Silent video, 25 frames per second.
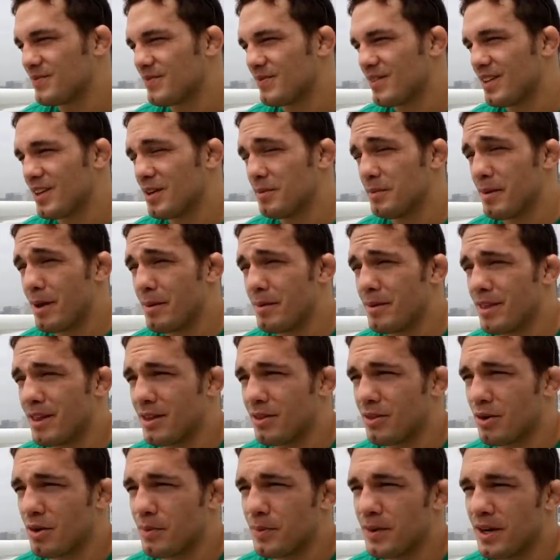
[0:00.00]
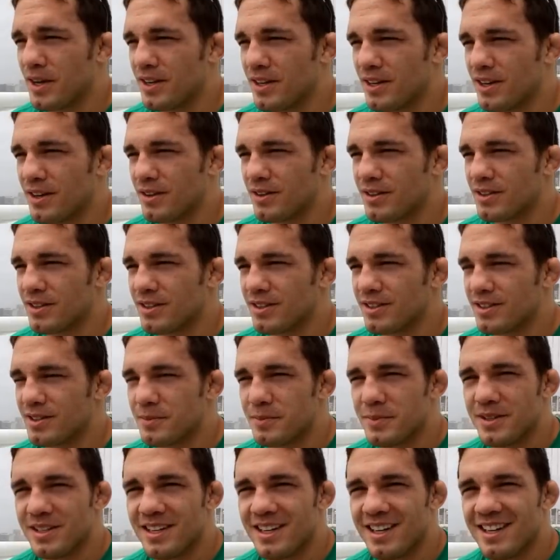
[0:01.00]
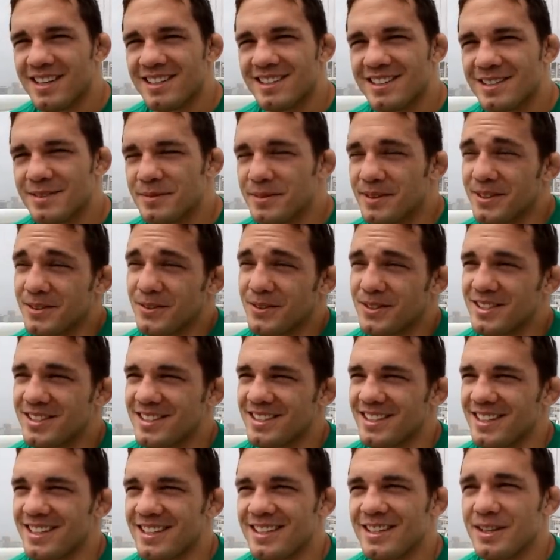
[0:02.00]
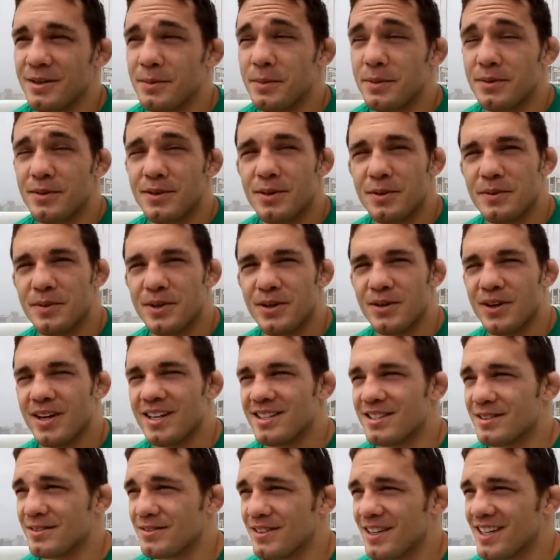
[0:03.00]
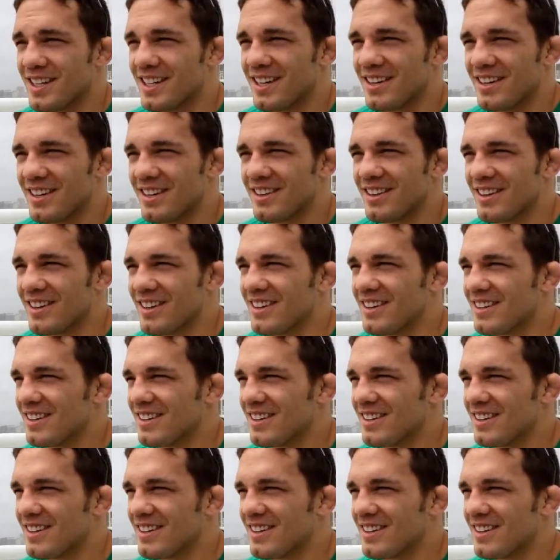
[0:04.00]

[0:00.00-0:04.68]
you know, maybe they throw me on there to be nice. But we'll see. It'd be great to fight down here now.